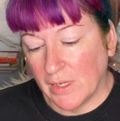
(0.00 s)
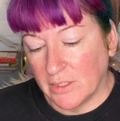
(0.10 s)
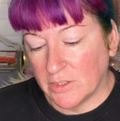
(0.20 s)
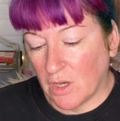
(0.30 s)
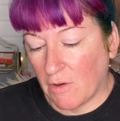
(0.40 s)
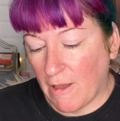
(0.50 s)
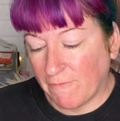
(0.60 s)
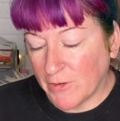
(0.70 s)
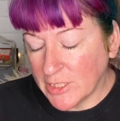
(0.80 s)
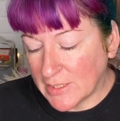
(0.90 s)
So
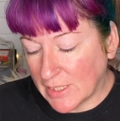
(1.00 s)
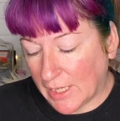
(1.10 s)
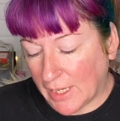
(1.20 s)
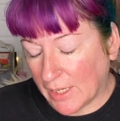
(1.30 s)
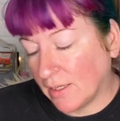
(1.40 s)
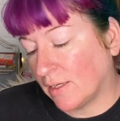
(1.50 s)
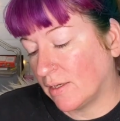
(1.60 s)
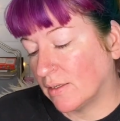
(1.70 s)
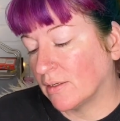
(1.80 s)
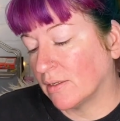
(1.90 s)
first thing,
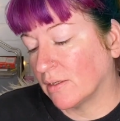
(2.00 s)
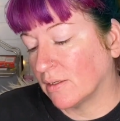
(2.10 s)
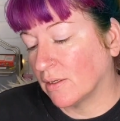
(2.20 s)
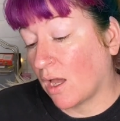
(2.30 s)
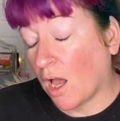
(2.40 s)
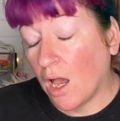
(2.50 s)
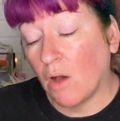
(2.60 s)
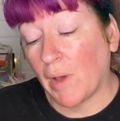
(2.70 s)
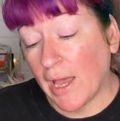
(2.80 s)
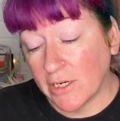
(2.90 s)

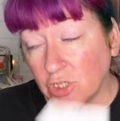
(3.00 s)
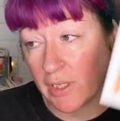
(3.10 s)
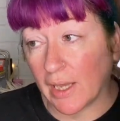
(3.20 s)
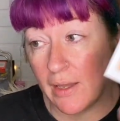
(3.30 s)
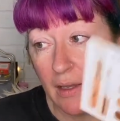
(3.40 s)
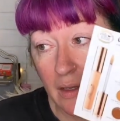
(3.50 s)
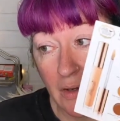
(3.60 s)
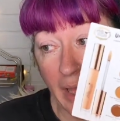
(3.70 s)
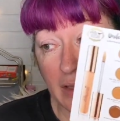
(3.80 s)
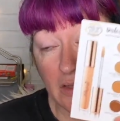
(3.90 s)
oh, actually,
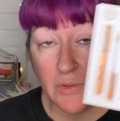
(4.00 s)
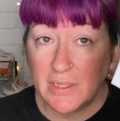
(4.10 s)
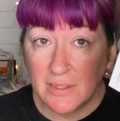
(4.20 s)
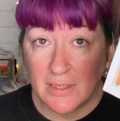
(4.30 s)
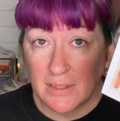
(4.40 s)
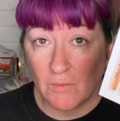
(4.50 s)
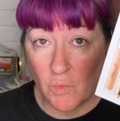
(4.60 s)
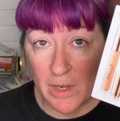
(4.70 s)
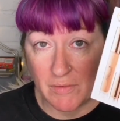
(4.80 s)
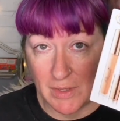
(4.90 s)
okay, so this isn't
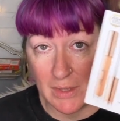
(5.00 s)
one of the